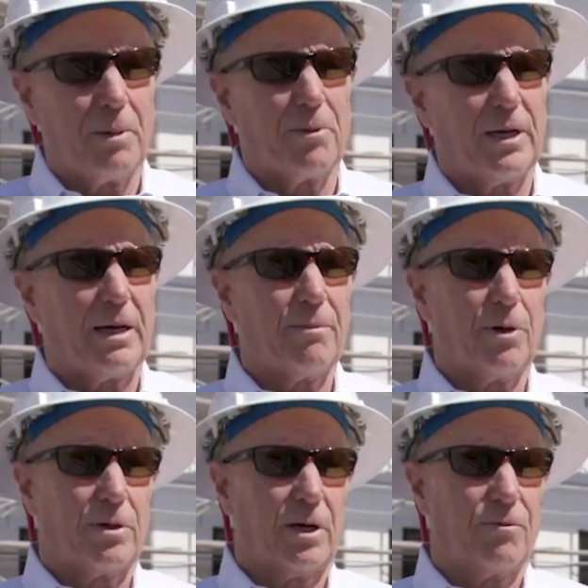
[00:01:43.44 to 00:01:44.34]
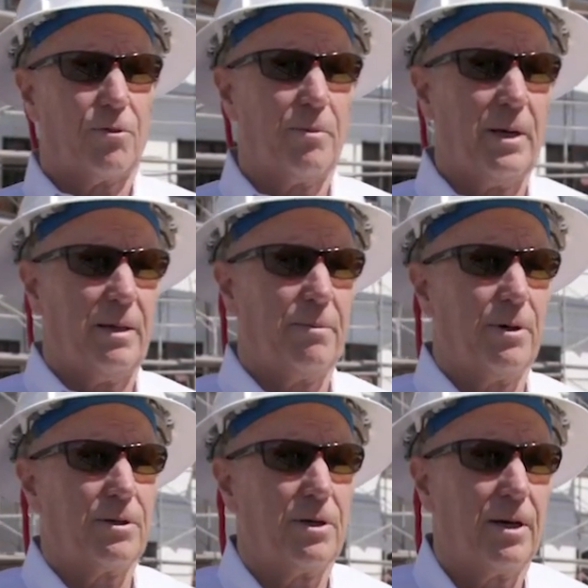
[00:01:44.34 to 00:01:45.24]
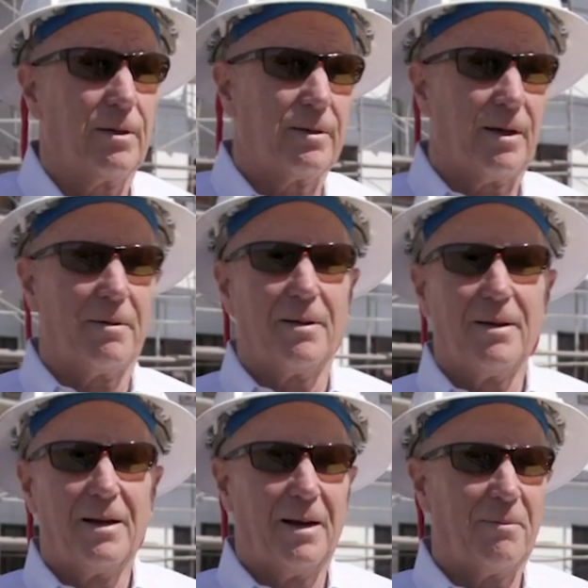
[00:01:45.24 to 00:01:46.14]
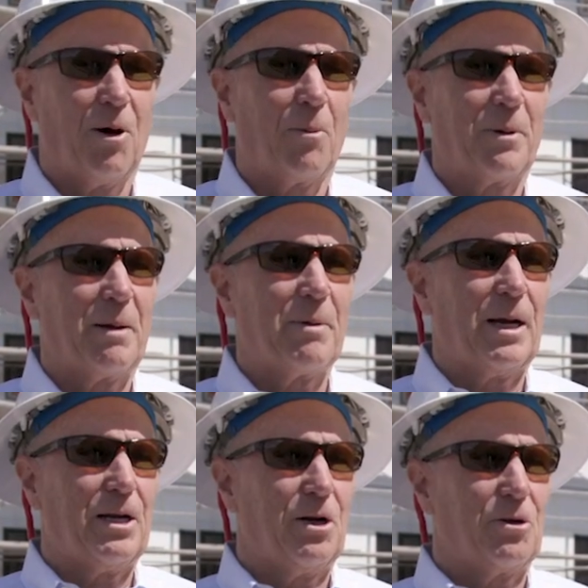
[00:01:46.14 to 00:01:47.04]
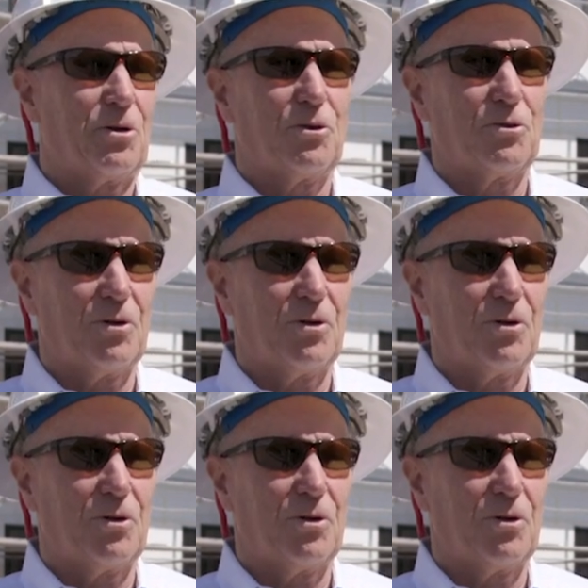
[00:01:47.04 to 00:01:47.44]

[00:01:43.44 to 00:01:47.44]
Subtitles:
people think I'm building it for me, but I'm hoping I'm not in here too